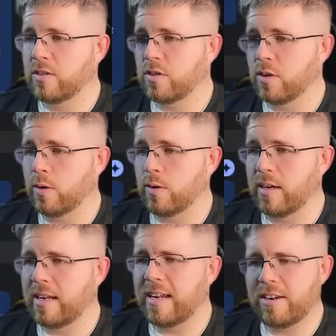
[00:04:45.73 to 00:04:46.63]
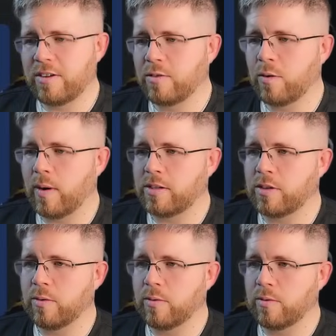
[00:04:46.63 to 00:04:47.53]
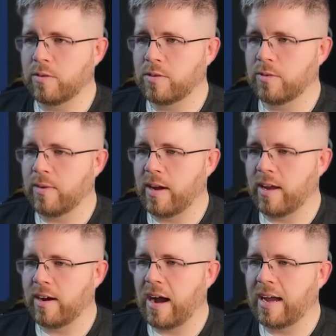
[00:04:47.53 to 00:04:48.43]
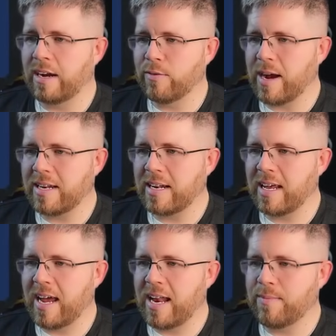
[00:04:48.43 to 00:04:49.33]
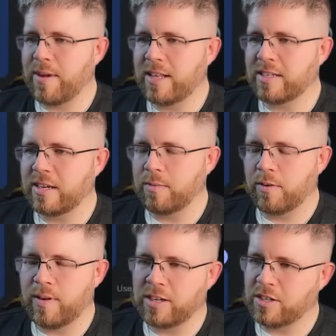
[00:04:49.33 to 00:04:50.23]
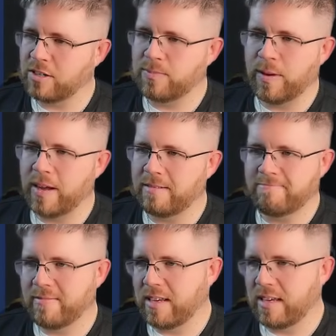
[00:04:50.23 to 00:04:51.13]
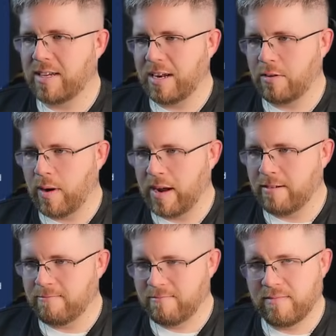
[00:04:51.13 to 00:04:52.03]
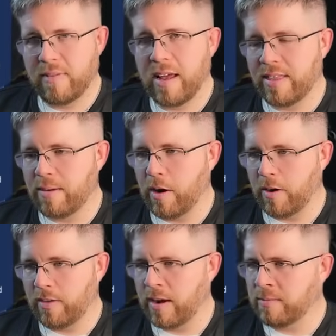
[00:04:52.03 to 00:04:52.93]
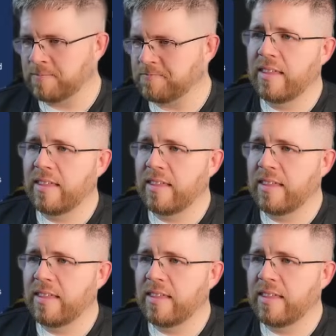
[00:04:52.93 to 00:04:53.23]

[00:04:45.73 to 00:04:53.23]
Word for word: So it didn't do quite so so right here. I corrected it and it made some corrections, but didn't quite hit the mark there.